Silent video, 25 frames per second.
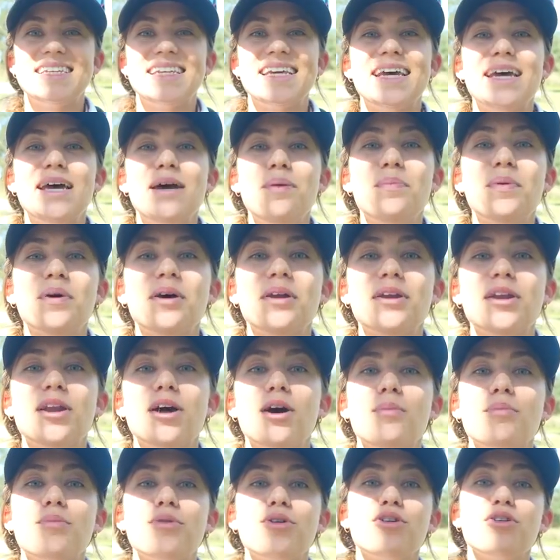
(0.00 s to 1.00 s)
Tip
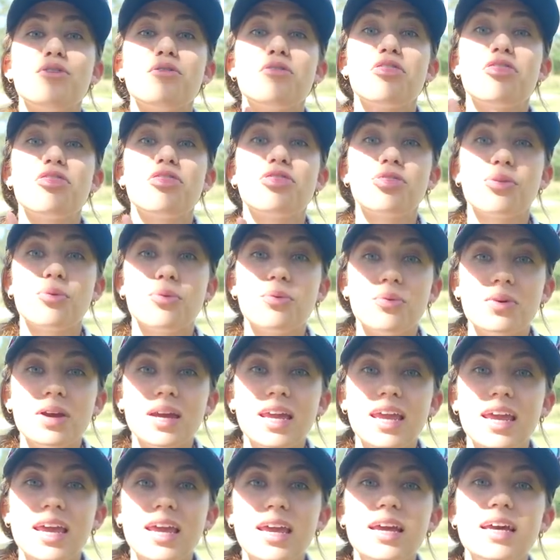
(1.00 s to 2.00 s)
number
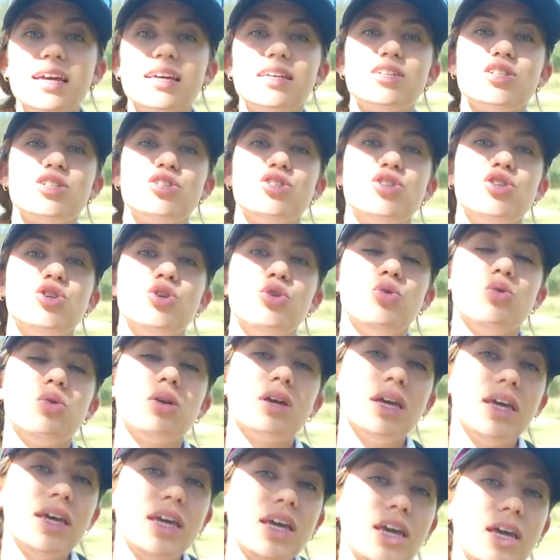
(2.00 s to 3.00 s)
three is to
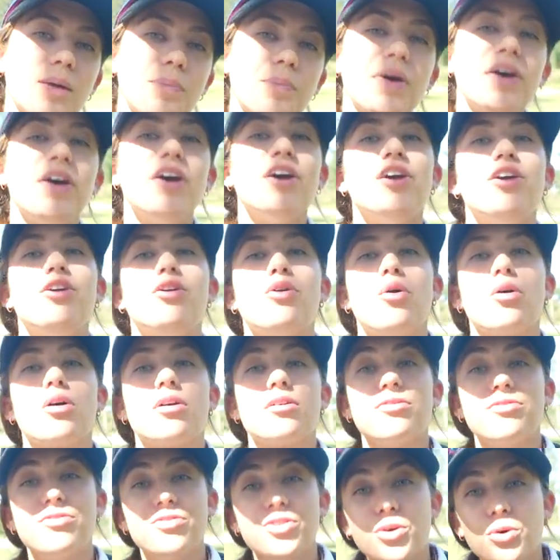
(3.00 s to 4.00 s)
keep
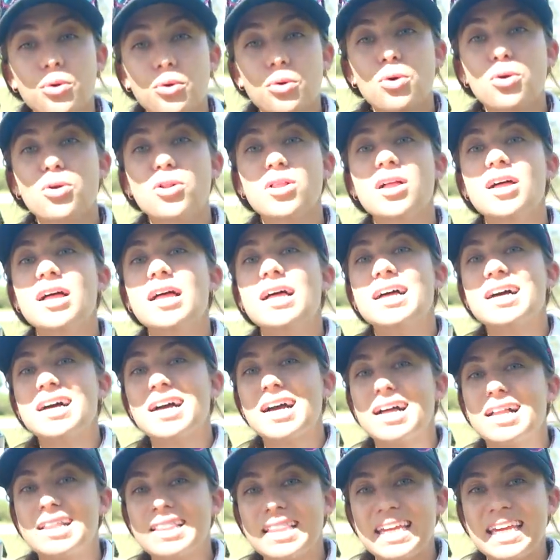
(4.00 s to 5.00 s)
your fuel
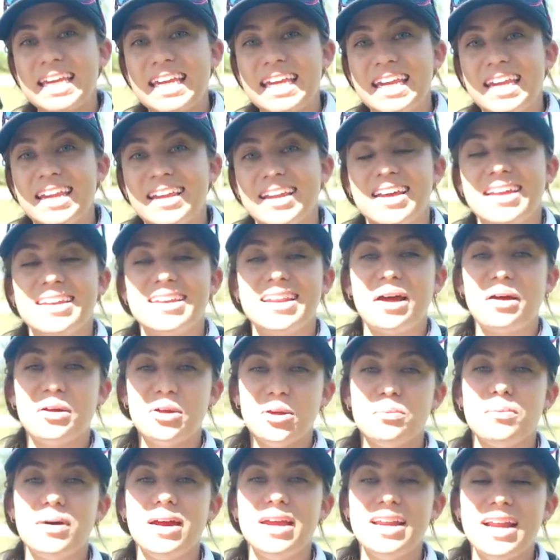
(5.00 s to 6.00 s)
clean. Now
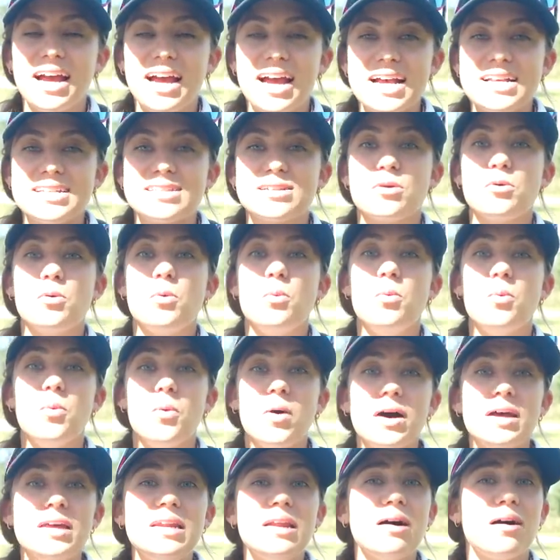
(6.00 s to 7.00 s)
you might ask,
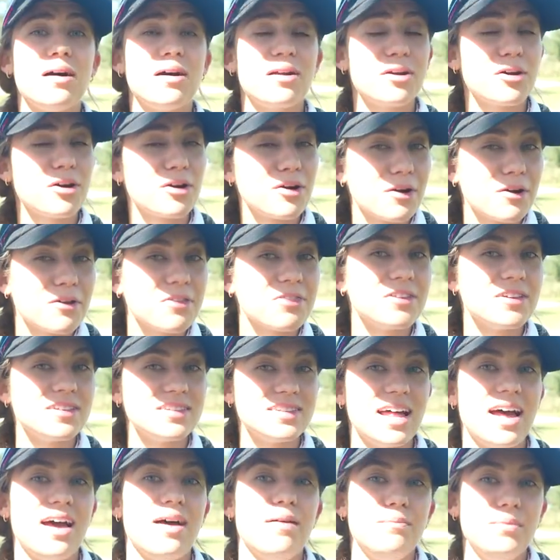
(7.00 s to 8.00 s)
what on earth
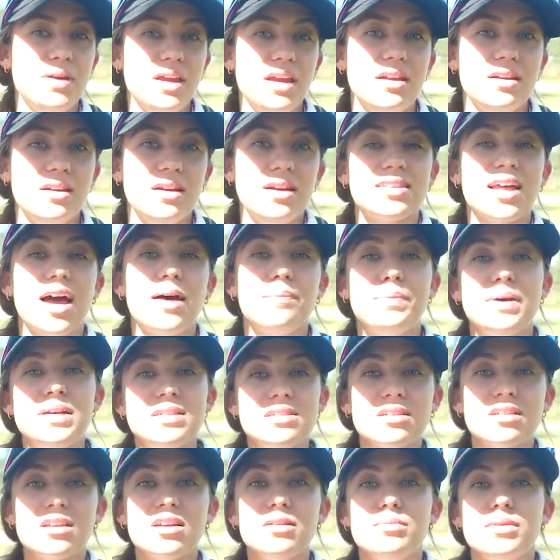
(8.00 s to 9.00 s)
does that mean? That
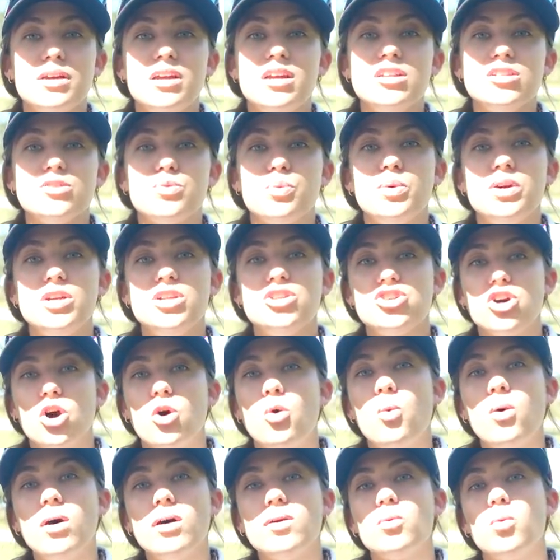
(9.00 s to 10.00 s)
basically means we
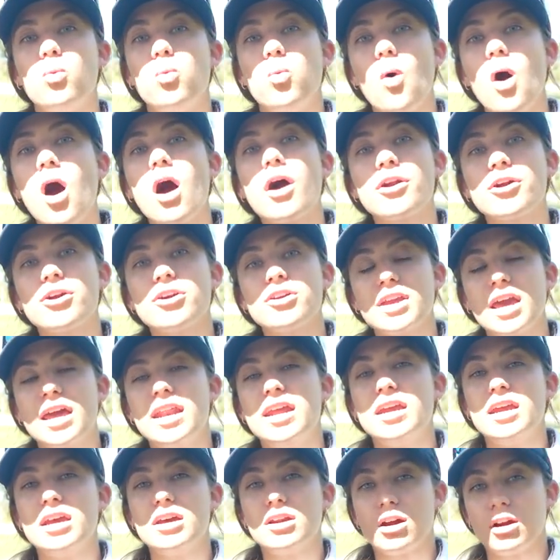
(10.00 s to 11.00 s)
don't want water
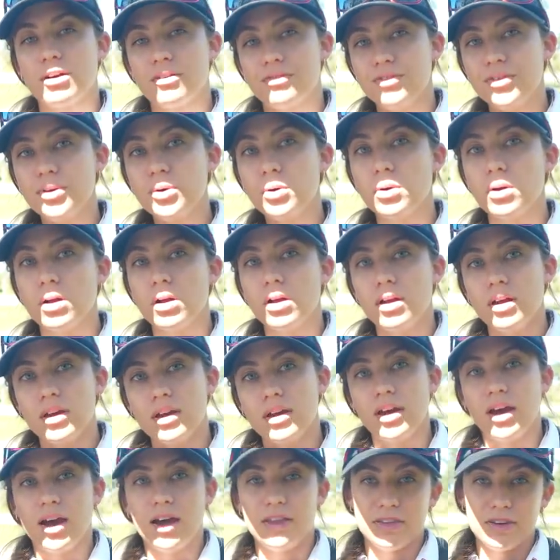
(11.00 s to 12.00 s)
getting in our fuel.
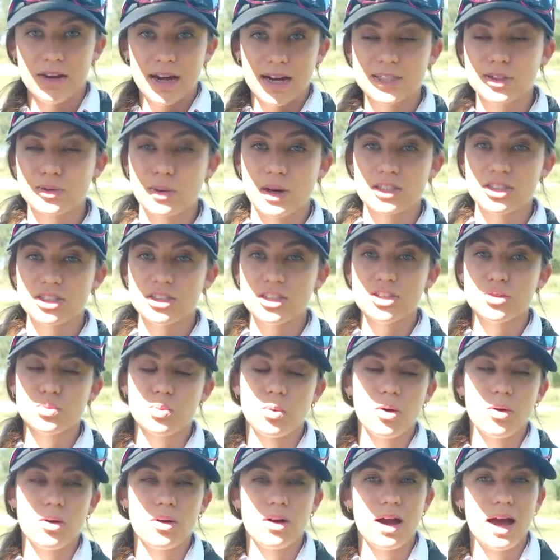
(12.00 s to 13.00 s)
And the next question is,
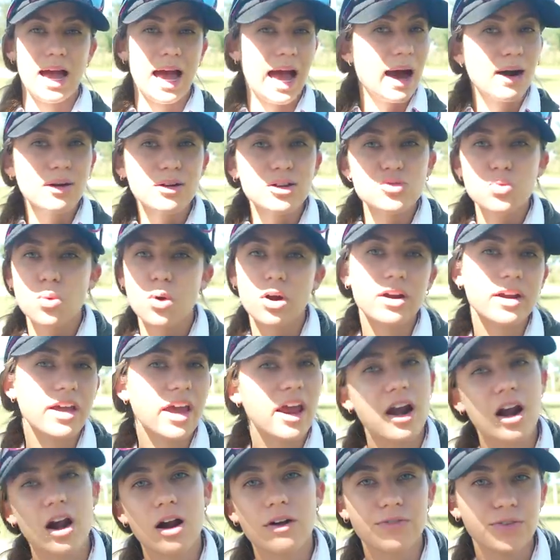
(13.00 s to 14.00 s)
well, how does water
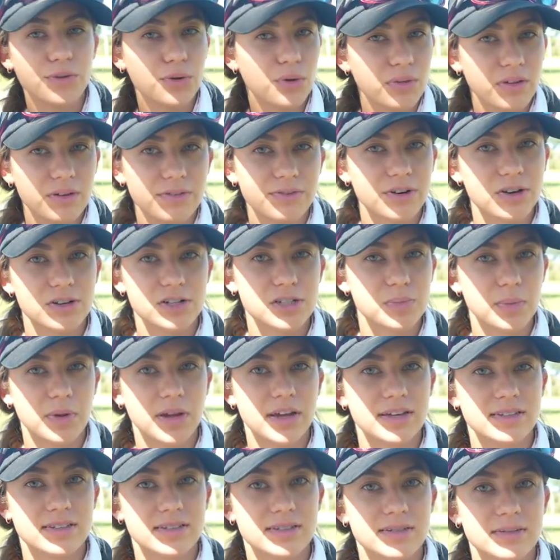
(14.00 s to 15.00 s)
get in our fuel in the first
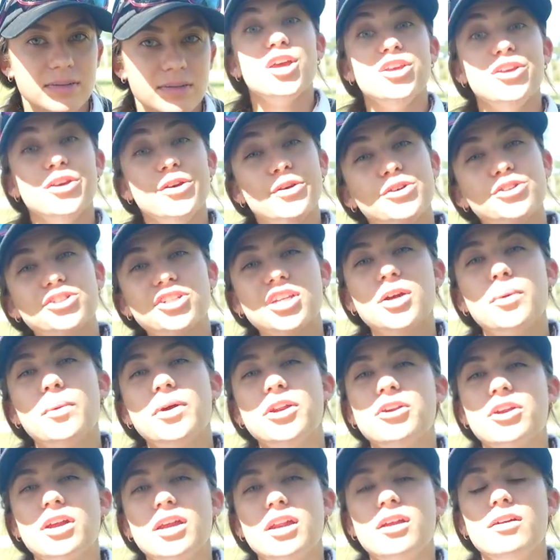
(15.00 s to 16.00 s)
place? Usually
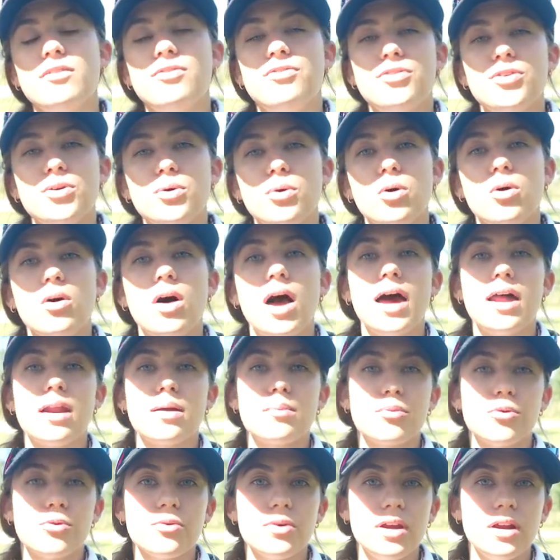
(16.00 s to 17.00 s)
when you're getting fuel at
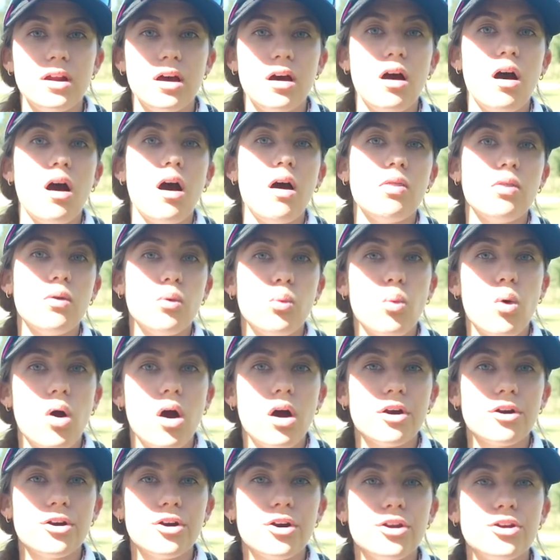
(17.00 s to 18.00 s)
a marina on the
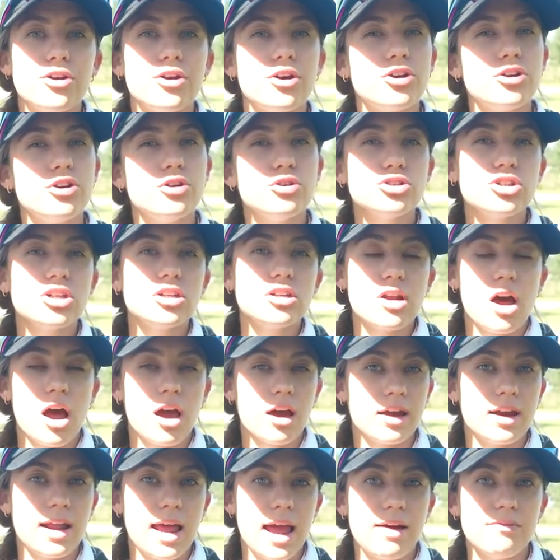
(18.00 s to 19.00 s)
water, you're usually
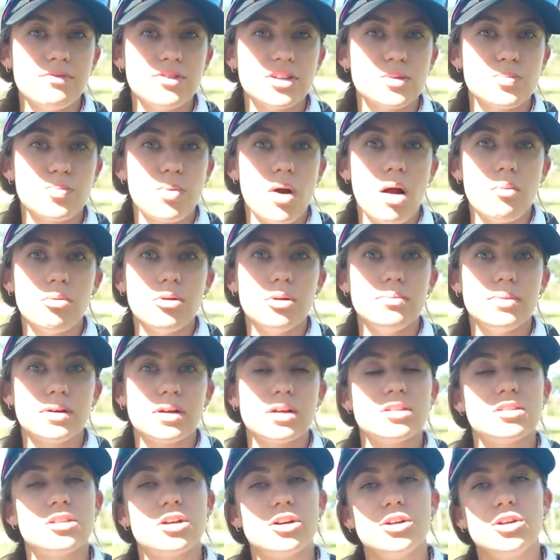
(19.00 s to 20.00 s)
not gonna have this problem
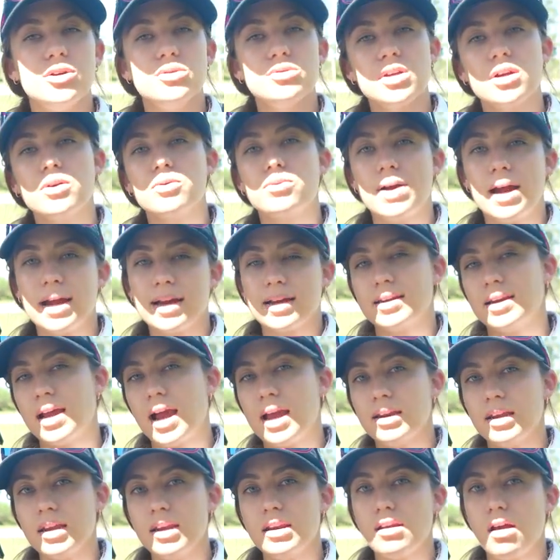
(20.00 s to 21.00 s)
because they're using REC
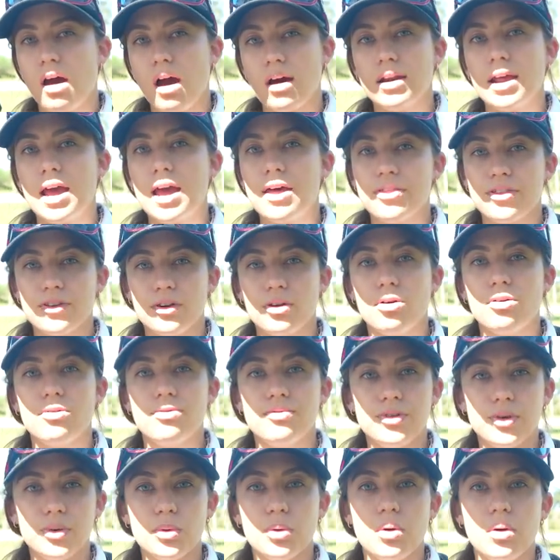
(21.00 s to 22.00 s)
90 non-ethanol
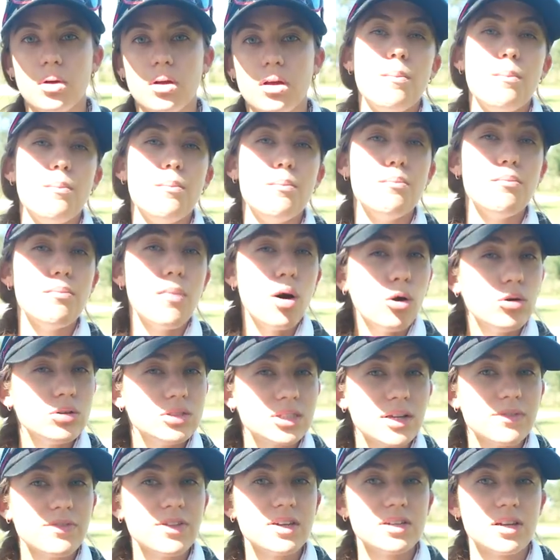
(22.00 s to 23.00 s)
fuel.
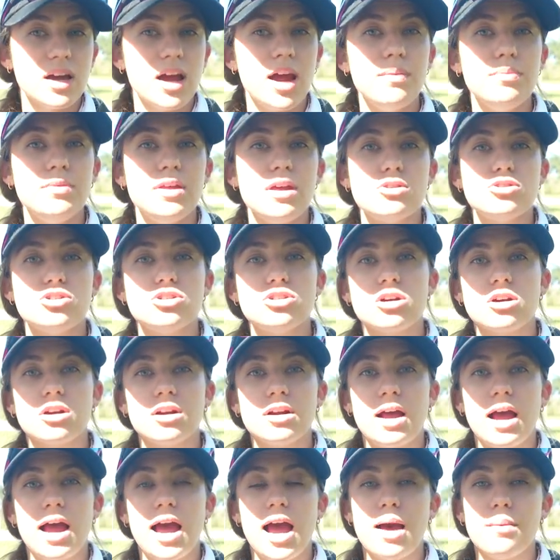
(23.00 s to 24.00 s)
Most of the time the issues are
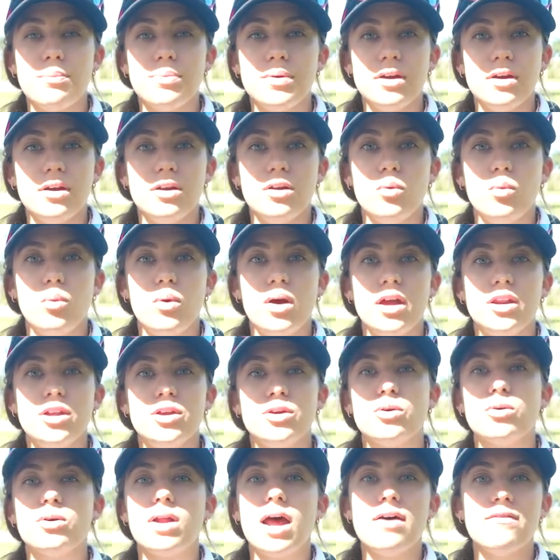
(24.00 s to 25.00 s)
gonna happen when
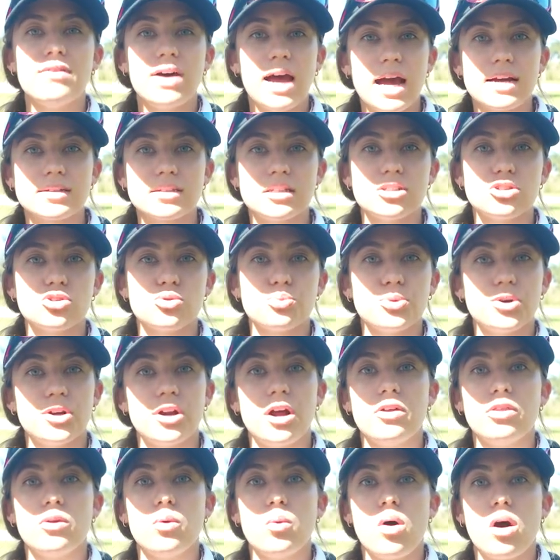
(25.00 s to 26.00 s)
you don't have access to
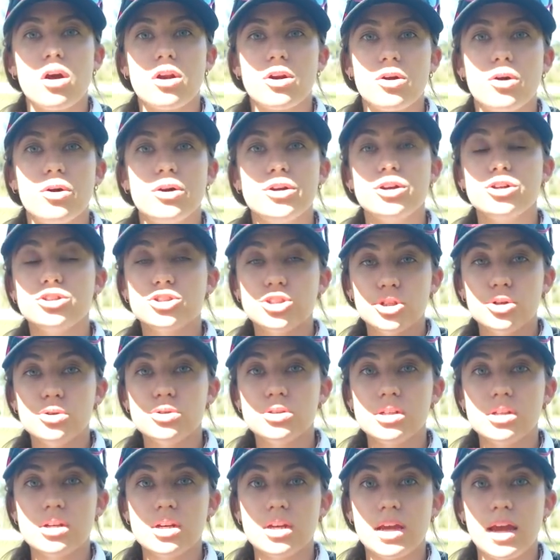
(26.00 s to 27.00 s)
marina on the water or you're
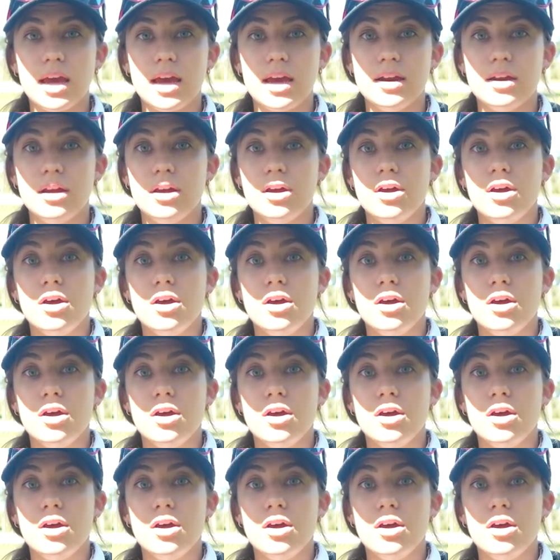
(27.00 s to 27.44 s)
choosing to get